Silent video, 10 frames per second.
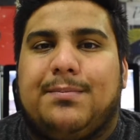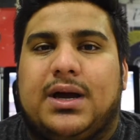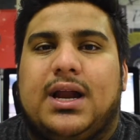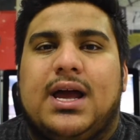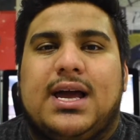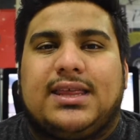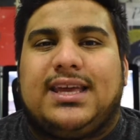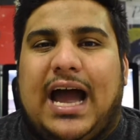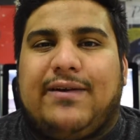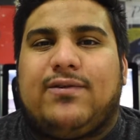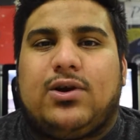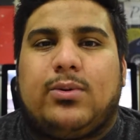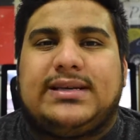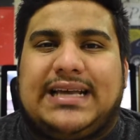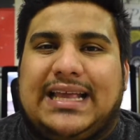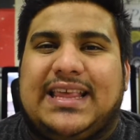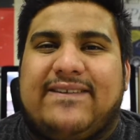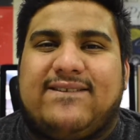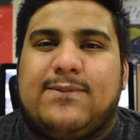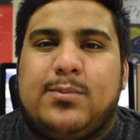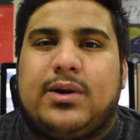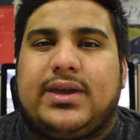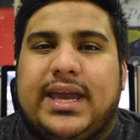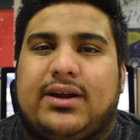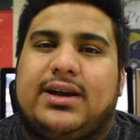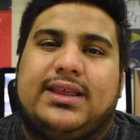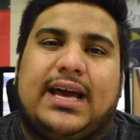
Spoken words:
but the iPhone always had that familiarity,